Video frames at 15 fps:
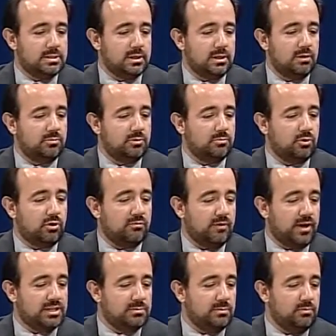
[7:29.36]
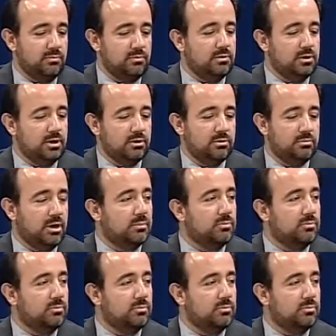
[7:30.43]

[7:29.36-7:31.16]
is a little bit more advisable, you know,